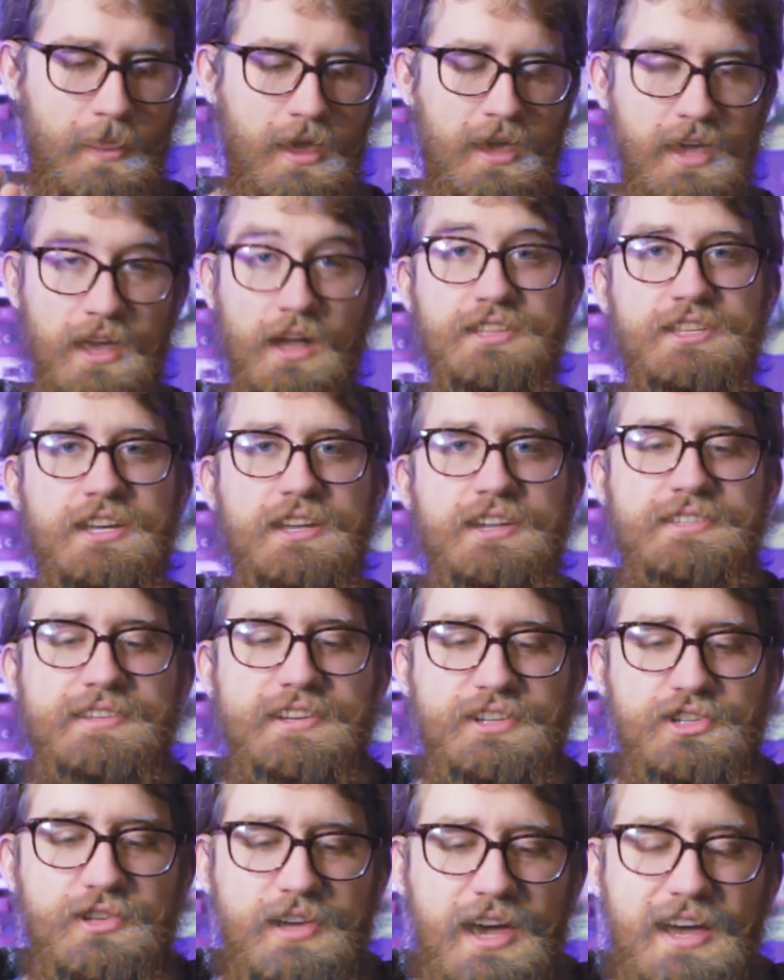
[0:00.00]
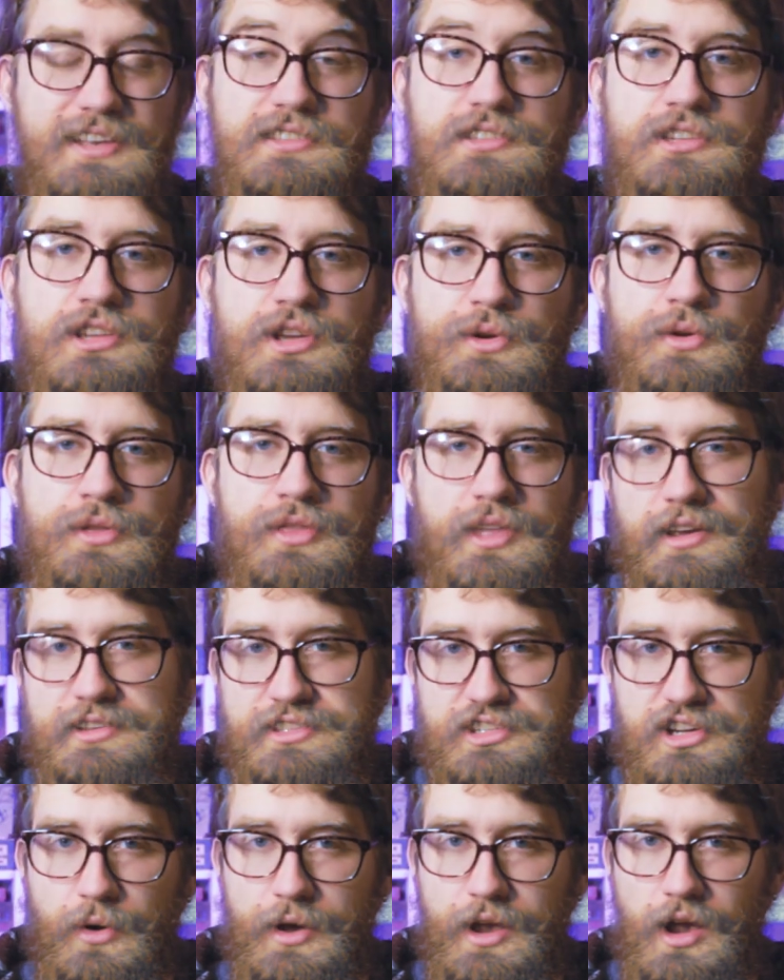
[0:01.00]
Aeons End essentially has 2
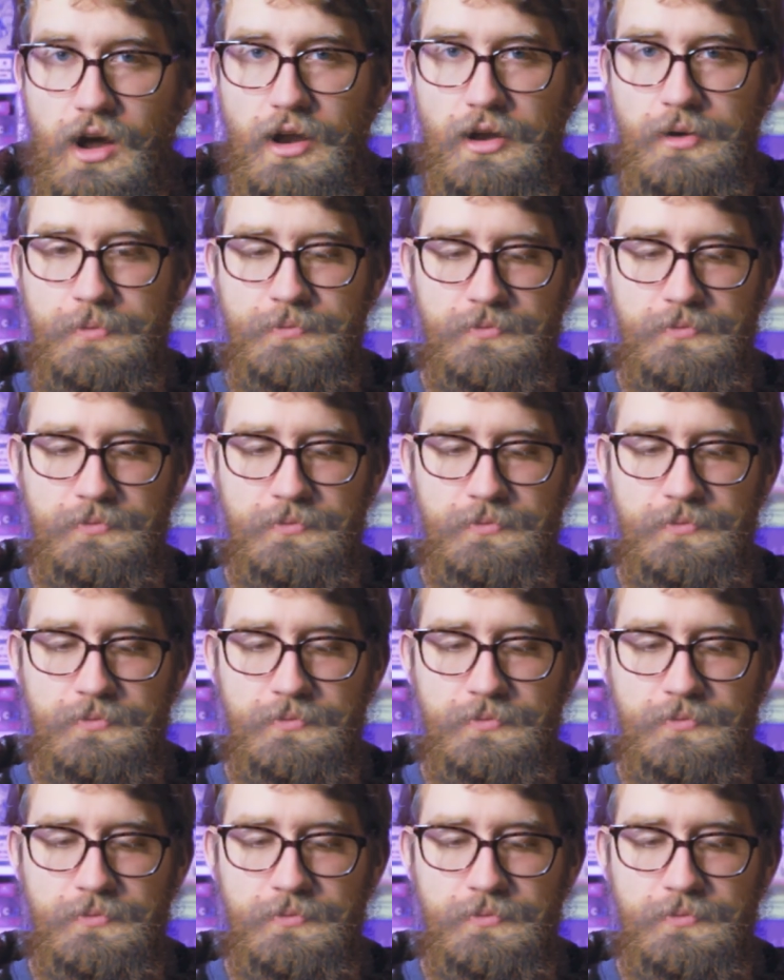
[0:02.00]
things going on.